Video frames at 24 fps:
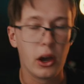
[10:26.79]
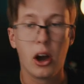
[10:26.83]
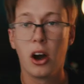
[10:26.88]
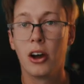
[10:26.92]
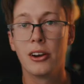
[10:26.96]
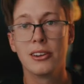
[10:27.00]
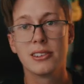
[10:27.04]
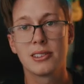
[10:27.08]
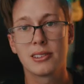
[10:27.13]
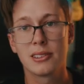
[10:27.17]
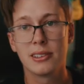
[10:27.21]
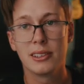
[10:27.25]

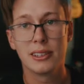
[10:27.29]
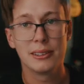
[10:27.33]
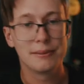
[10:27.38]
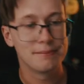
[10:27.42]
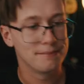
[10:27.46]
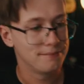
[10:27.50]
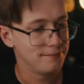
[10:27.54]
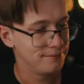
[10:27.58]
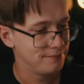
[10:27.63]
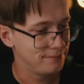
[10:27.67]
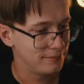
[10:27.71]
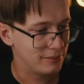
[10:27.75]
honestly,
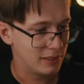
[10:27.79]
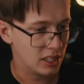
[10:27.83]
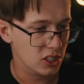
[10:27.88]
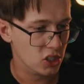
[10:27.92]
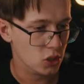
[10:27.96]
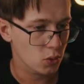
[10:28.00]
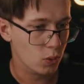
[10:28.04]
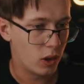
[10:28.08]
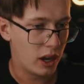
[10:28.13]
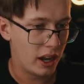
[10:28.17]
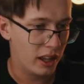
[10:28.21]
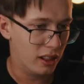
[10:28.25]
this
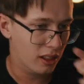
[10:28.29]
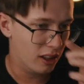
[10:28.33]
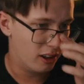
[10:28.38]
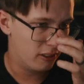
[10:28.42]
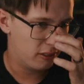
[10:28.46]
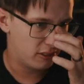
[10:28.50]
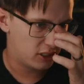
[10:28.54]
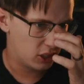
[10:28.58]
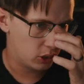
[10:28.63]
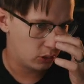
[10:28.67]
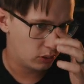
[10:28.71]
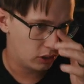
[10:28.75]
is why I
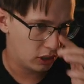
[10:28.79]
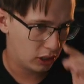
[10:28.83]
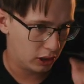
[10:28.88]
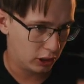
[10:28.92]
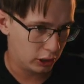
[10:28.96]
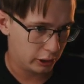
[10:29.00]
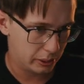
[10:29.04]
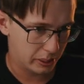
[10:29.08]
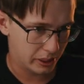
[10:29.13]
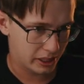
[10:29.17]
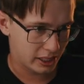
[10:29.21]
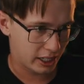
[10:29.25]
love shooting on
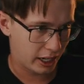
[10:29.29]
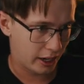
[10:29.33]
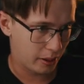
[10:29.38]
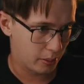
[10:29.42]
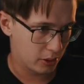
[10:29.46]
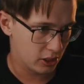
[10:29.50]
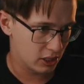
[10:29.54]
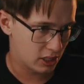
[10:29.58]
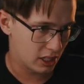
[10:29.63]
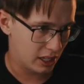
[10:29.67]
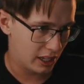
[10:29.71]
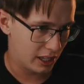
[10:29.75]
Lumix
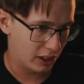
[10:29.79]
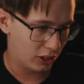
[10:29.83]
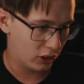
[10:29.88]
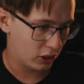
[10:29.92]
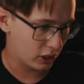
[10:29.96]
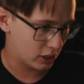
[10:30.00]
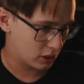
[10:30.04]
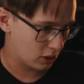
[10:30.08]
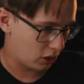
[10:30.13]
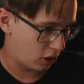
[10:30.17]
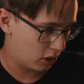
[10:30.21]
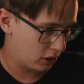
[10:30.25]
cameras. It
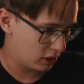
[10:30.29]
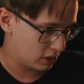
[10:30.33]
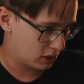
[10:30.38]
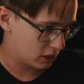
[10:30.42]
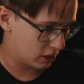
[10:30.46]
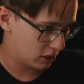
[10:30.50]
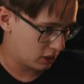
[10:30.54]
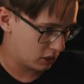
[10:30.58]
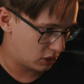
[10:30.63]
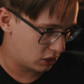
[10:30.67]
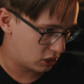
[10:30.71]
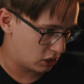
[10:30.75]
looks
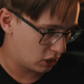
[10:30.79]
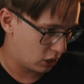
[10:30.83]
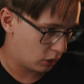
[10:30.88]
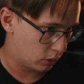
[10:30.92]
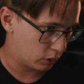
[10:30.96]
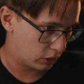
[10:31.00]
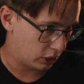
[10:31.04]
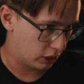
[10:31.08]
honestly so